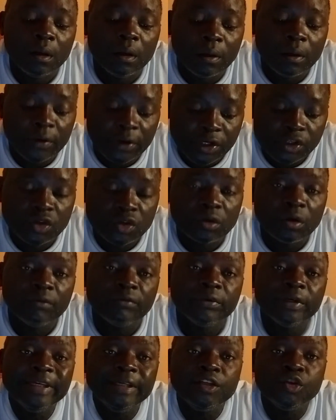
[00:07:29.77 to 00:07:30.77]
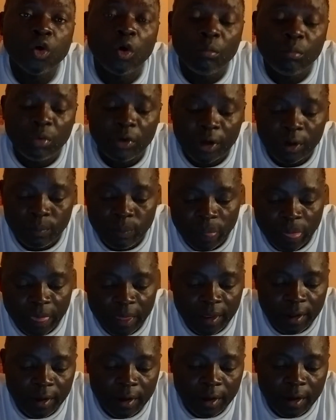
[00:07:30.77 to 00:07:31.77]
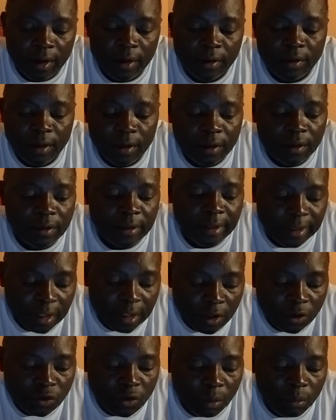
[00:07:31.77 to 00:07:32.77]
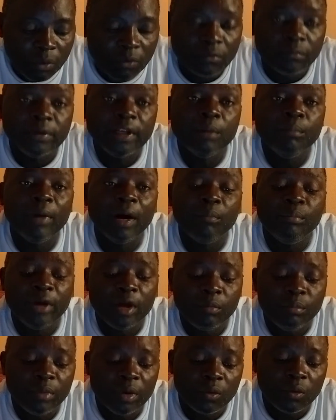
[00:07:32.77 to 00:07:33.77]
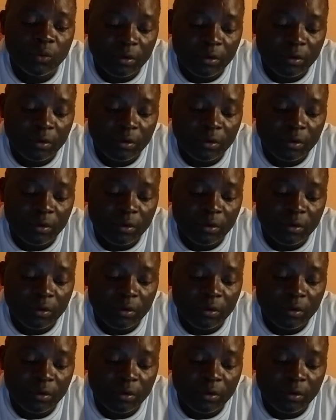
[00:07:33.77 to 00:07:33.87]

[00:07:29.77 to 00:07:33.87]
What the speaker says: region of Itombwe, and in the kingdom of the Babembe,